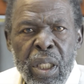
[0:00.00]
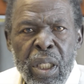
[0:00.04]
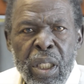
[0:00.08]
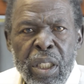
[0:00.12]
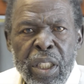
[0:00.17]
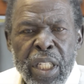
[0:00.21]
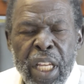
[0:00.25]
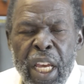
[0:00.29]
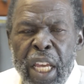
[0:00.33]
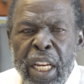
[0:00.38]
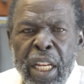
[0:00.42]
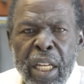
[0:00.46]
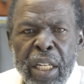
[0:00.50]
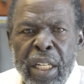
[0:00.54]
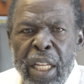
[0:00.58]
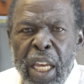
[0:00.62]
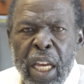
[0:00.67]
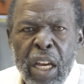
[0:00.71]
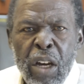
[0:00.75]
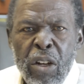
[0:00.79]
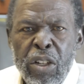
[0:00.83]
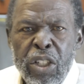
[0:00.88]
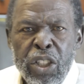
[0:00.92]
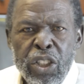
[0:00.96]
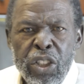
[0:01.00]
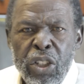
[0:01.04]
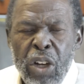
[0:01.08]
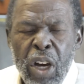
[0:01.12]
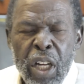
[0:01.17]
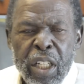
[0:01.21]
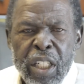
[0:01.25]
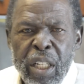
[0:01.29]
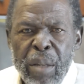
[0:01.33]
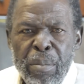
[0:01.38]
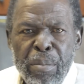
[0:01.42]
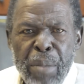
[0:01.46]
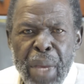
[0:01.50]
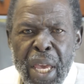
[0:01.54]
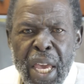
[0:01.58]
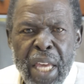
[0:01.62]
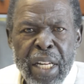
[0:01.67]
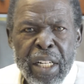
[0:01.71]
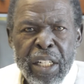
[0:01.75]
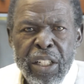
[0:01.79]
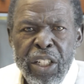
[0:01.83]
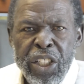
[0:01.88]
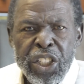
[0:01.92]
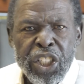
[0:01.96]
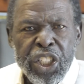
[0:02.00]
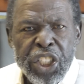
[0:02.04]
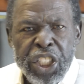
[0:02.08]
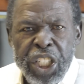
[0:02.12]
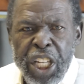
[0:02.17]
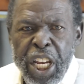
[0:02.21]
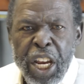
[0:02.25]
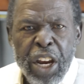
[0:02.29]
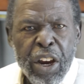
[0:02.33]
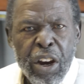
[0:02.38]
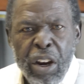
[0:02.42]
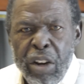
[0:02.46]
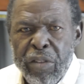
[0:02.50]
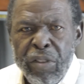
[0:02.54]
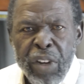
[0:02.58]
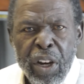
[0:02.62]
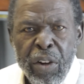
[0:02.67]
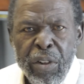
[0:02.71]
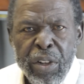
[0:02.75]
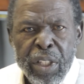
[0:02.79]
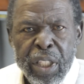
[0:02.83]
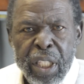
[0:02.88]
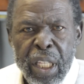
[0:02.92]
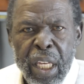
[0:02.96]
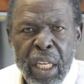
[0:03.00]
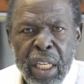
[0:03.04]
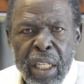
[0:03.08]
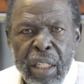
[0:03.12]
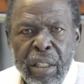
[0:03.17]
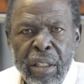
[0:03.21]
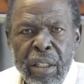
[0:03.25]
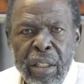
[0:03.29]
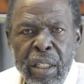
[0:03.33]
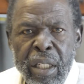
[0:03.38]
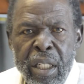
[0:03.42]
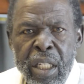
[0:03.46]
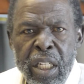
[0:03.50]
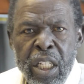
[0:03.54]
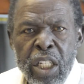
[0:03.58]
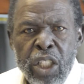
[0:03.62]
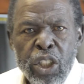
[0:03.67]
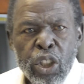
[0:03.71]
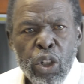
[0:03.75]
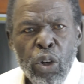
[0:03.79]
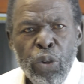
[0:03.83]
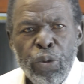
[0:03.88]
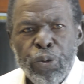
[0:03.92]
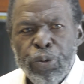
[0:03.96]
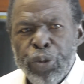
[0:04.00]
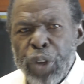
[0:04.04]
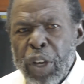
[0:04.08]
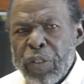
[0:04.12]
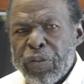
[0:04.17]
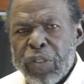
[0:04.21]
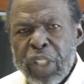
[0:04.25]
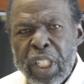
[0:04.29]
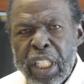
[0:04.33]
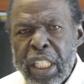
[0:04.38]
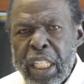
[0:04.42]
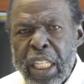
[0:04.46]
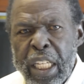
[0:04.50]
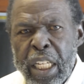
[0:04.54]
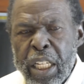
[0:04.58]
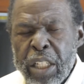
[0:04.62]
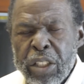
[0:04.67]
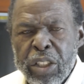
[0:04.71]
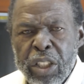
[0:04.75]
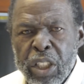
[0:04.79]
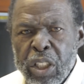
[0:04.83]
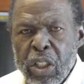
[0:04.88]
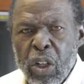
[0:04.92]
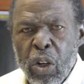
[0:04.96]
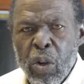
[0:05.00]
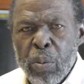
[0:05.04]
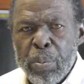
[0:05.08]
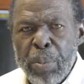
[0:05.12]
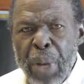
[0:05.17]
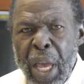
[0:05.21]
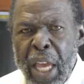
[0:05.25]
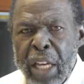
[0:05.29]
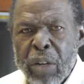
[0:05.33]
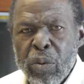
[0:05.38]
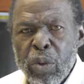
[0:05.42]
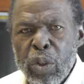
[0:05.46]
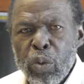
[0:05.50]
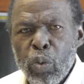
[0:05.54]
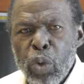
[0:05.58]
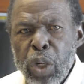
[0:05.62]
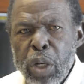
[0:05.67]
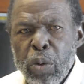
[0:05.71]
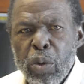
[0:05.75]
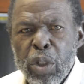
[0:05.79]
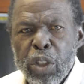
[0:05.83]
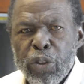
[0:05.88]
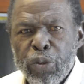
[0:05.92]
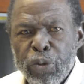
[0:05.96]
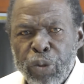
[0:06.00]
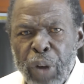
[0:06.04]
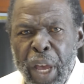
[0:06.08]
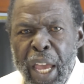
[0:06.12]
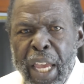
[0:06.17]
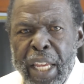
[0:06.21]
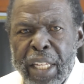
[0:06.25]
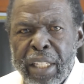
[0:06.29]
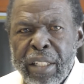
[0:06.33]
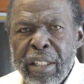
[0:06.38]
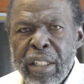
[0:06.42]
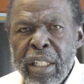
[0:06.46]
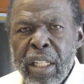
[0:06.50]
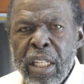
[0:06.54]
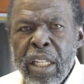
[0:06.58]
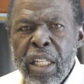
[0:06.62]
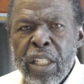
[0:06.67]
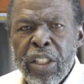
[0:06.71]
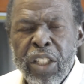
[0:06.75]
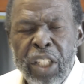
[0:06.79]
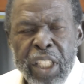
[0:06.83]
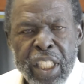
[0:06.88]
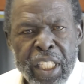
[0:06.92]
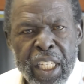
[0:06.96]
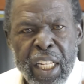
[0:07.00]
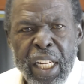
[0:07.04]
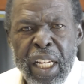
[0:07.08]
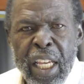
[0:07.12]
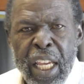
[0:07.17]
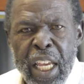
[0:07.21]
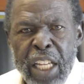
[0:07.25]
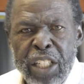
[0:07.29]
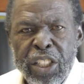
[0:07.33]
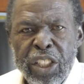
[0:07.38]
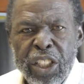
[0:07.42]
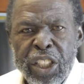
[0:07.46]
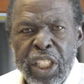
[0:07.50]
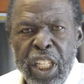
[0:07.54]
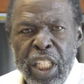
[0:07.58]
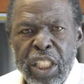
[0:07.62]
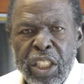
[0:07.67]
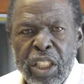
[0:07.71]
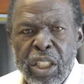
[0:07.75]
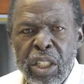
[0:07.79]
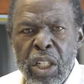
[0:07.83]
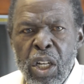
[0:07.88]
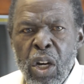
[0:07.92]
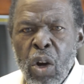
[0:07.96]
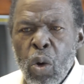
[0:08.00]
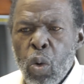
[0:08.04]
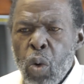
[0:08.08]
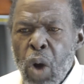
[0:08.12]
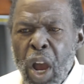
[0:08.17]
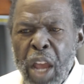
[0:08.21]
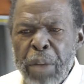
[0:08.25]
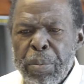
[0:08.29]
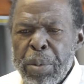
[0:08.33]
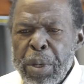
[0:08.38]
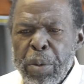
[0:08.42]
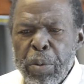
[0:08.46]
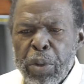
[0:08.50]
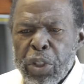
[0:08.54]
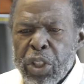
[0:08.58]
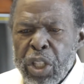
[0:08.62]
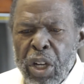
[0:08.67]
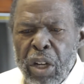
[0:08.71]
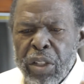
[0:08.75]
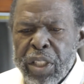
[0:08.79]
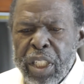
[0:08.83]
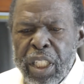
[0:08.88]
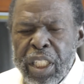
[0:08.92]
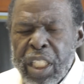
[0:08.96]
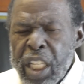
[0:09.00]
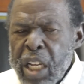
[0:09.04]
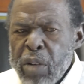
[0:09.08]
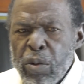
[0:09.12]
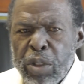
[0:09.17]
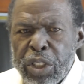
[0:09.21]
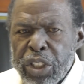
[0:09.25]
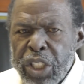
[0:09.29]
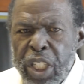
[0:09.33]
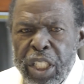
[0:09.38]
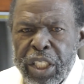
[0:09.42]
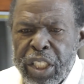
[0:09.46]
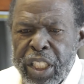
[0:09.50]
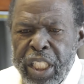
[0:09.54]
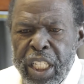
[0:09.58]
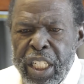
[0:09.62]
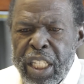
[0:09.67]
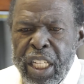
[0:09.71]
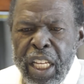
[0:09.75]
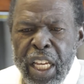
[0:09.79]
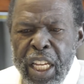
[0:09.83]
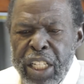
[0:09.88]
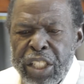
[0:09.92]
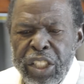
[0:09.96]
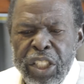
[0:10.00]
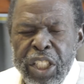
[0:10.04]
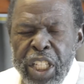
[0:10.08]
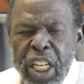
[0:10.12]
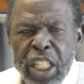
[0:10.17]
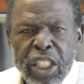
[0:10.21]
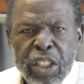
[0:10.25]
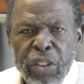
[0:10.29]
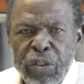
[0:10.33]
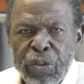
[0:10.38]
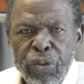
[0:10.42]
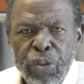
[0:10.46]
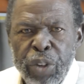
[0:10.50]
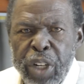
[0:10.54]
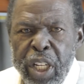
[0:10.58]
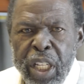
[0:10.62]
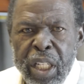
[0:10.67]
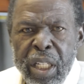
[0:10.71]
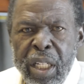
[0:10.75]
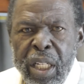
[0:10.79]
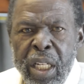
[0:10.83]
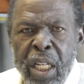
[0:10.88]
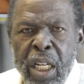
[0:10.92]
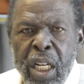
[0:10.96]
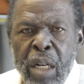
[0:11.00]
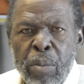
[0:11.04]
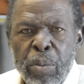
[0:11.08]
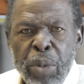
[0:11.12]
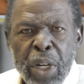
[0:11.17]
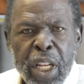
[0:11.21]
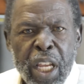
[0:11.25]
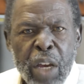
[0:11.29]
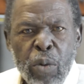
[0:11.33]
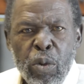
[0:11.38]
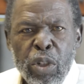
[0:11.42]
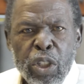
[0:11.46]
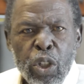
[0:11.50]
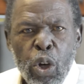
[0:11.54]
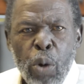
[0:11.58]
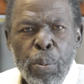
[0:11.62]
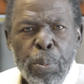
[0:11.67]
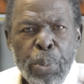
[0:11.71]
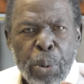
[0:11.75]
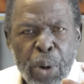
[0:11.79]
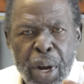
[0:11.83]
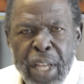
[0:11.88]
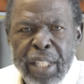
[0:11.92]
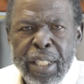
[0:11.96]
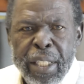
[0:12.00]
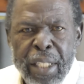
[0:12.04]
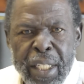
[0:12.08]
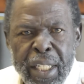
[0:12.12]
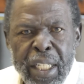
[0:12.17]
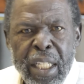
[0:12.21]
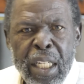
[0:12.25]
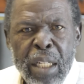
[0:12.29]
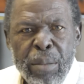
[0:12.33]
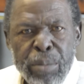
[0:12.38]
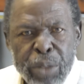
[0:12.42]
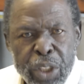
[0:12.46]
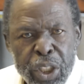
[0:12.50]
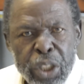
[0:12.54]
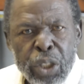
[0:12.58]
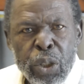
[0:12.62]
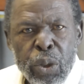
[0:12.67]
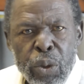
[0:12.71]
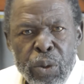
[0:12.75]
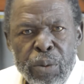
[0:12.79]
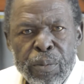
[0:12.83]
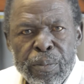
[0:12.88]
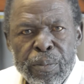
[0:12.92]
They're going to start demanding a share of everything. So 50 years ago, back when we was fighting to get an education, white people thought that they was just getting the education free, but they was oppressing them too.